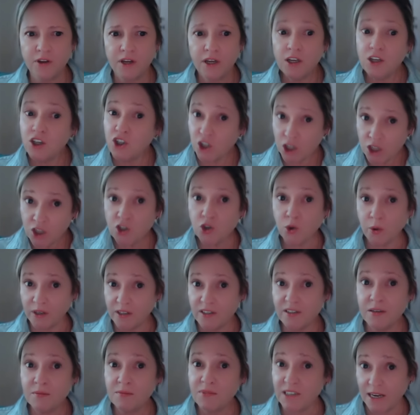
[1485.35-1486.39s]
she joined
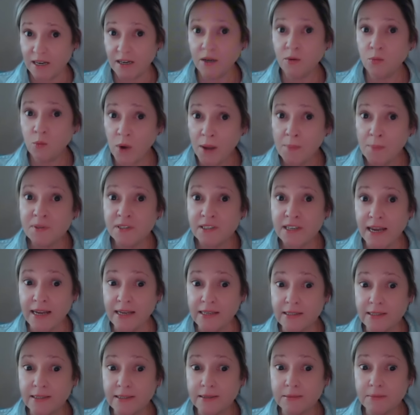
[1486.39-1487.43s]
some dating
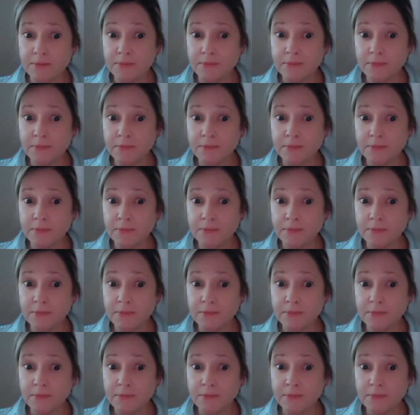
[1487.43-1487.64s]
websites.